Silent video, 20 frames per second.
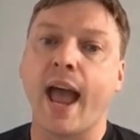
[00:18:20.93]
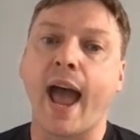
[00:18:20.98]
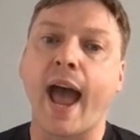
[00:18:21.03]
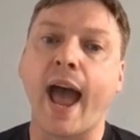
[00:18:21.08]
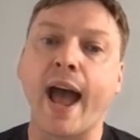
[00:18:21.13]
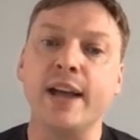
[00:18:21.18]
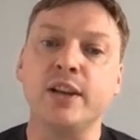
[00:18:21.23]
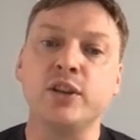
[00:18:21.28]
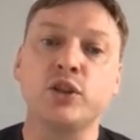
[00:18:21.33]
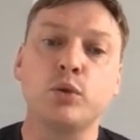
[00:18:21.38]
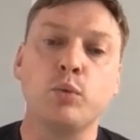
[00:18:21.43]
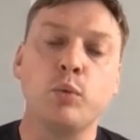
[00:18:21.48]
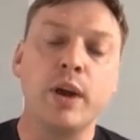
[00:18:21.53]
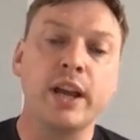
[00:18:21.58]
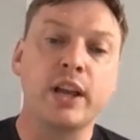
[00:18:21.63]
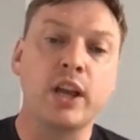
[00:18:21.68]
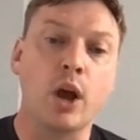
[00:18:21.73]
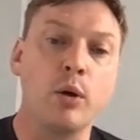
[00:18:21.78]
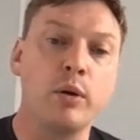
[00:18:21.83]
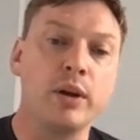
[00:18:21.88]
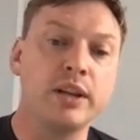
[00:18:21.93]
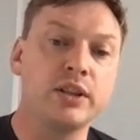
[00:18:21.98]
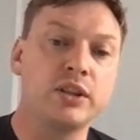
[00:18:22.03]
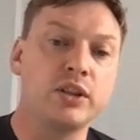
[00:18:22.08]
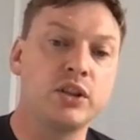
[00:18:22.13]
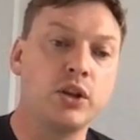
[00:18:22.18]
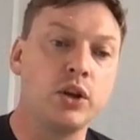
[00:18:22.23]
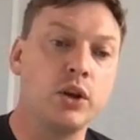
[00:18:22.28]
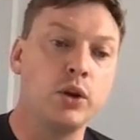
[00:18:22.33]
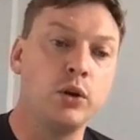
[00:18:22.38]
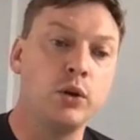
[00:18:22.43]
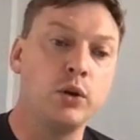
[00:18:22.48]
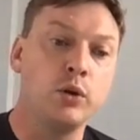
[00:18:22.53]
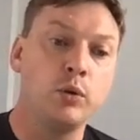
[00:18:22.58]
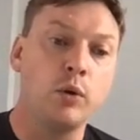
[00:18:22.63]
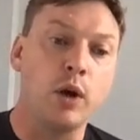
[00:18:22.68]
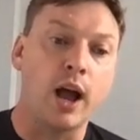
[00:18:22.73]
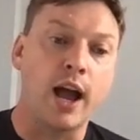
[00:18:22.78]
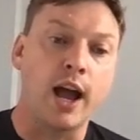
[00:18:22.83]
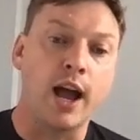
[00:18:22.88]
And we're going
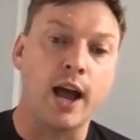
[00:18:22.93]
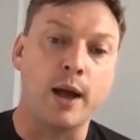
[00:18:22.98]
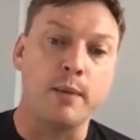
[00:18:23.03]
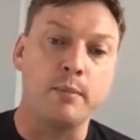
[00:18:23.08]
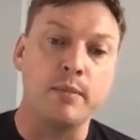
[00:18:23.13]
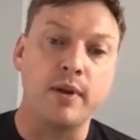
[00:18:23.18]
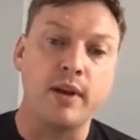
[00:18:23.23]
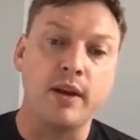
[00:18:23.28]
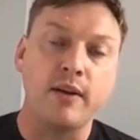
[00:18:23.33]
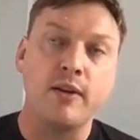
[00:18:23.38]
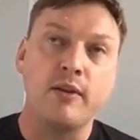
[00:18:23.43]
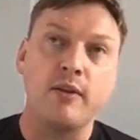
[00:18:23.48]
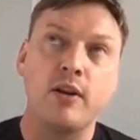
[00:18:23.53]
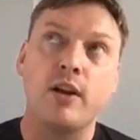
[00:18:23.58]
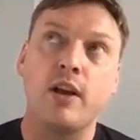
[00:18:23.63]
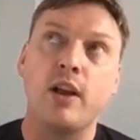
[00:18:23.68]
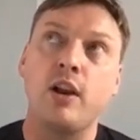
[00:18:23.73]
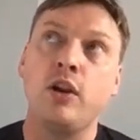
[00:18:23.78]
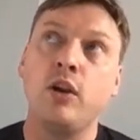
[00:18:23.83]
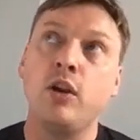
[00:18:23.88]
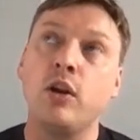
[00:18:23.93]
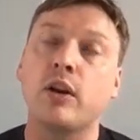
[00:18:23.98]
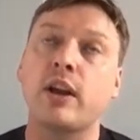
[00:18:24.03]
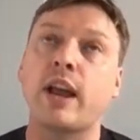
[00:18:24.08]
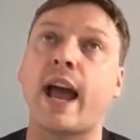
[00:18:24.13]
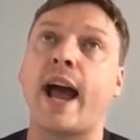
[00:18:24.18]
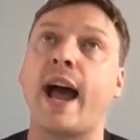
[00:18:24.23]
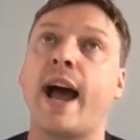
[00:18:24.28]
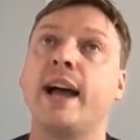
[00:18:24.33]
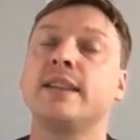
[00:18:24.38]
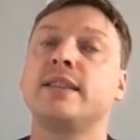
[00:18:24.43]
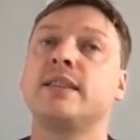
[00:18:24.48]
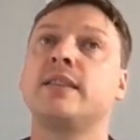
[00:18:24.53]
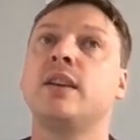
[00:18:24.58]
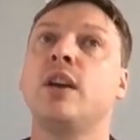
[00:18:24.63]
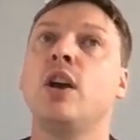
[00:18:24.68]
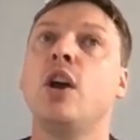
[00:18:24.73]
to look at